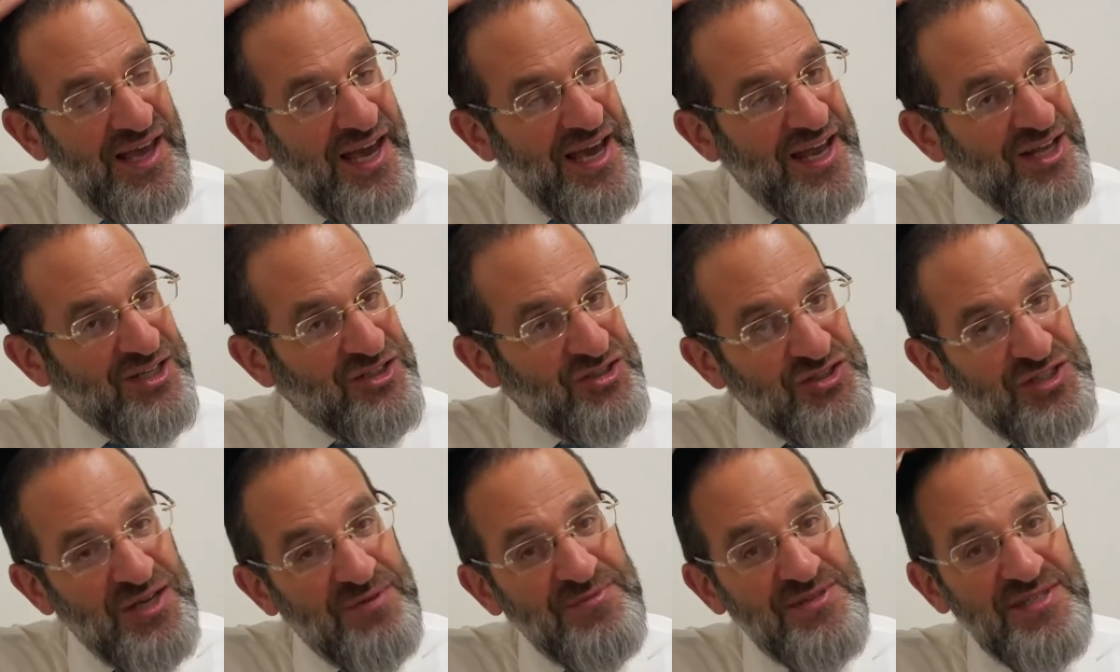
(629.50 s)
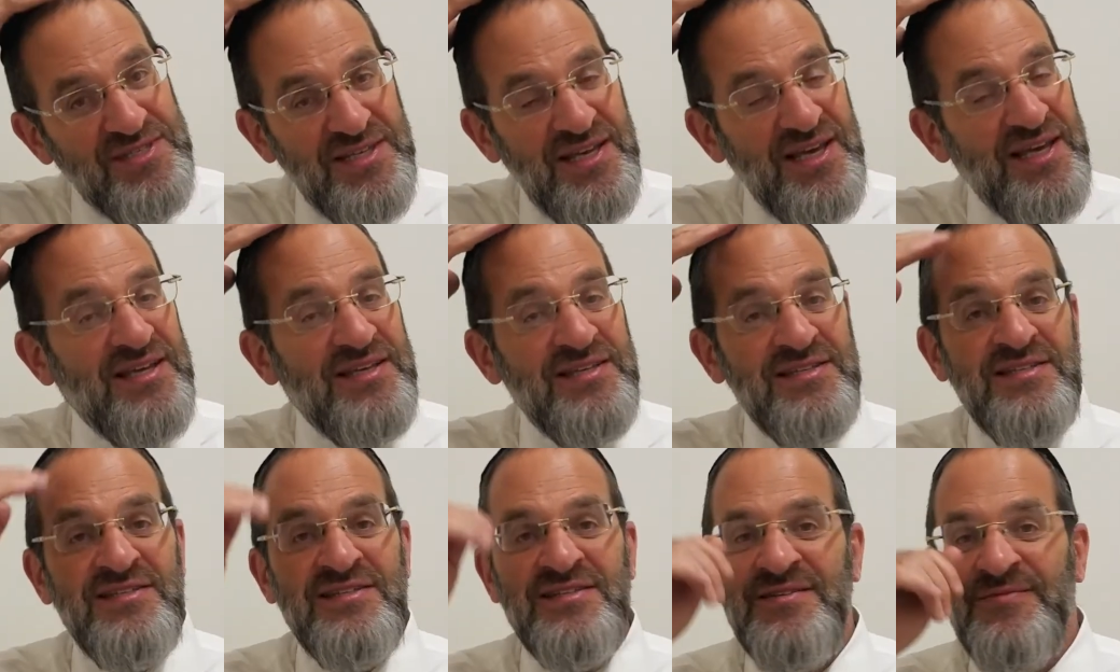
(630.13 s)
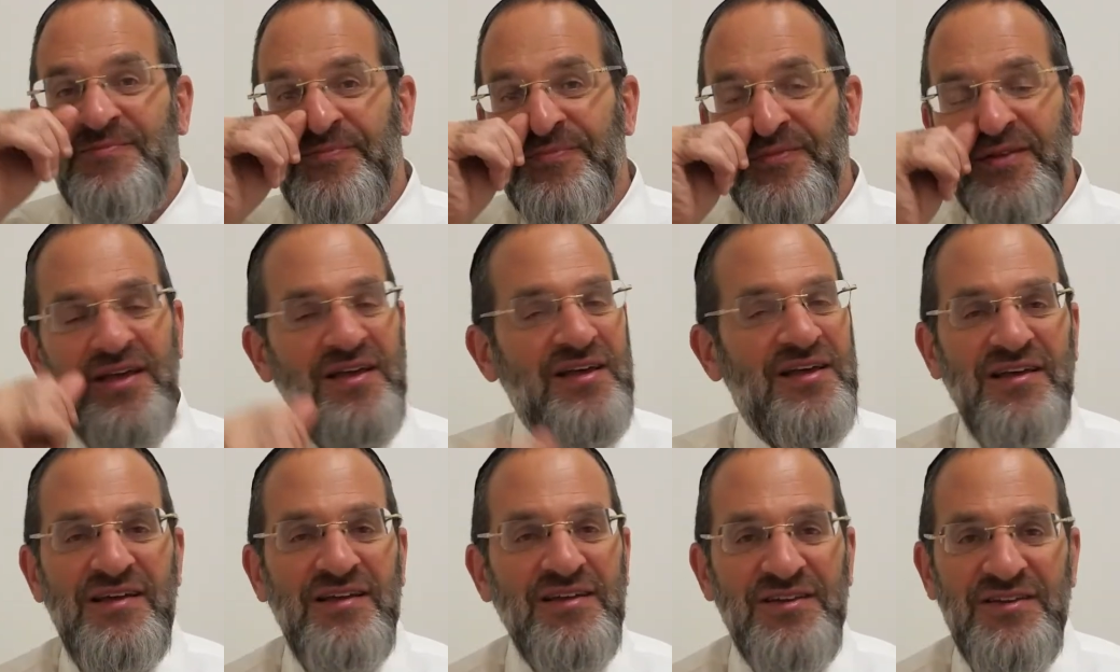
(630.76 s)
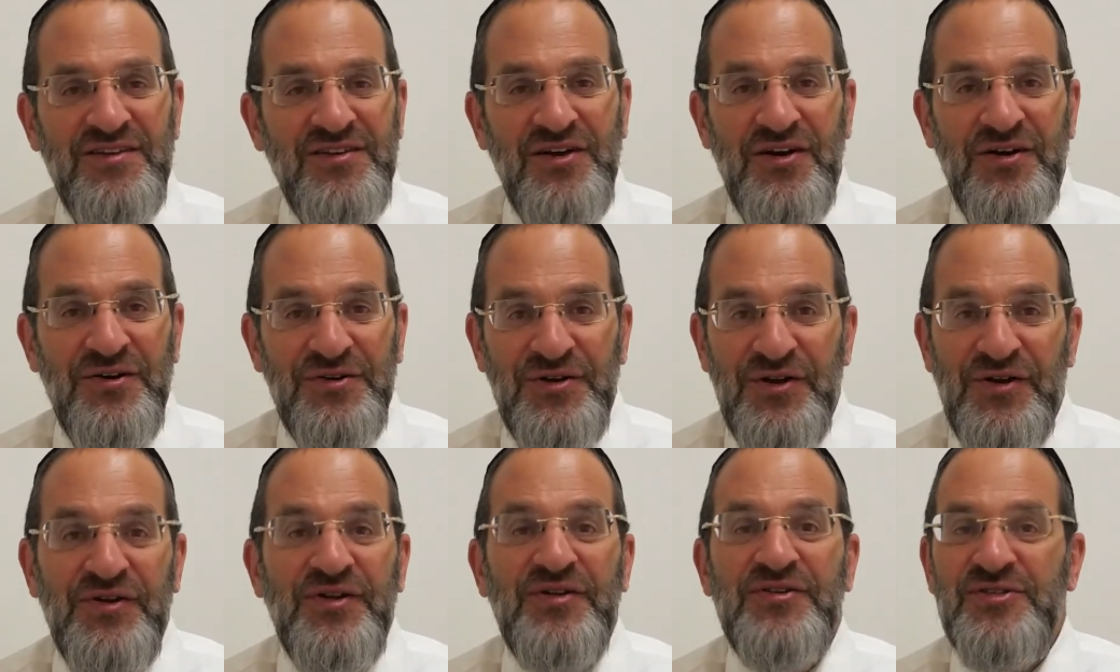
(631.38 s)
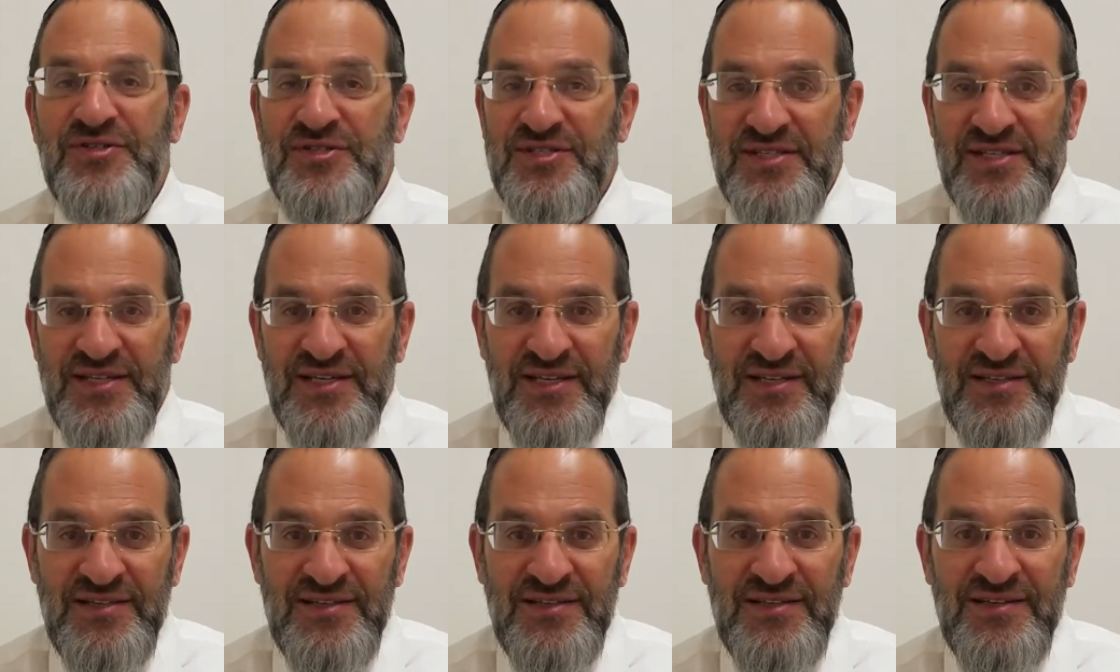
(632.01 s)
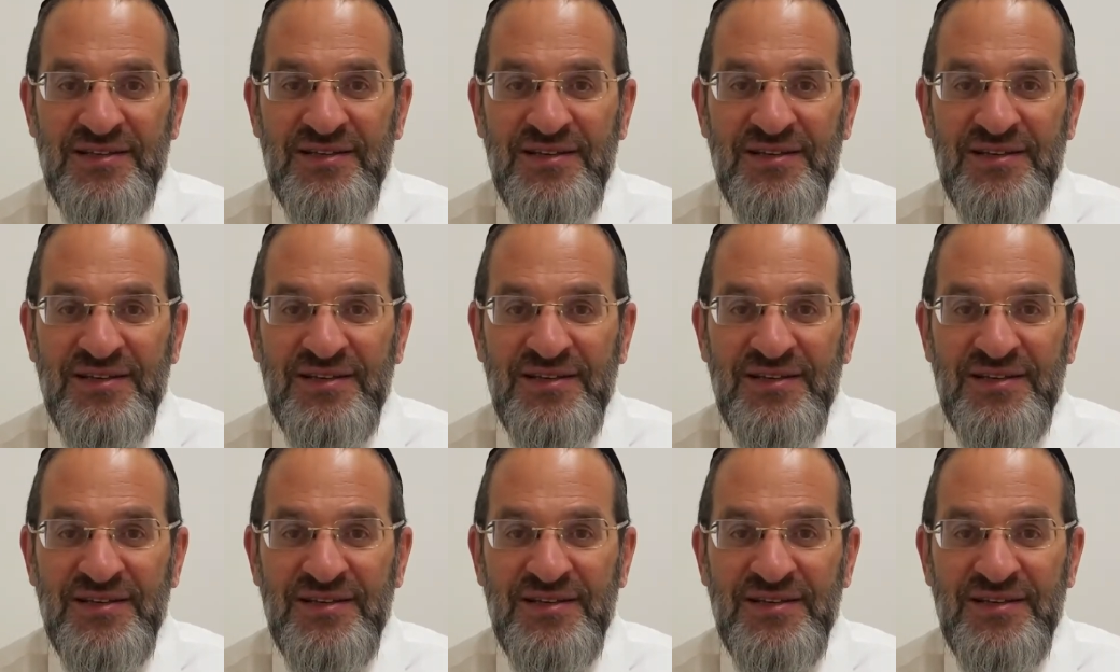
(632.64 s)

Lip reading: And Hashem says, no, you don't understand.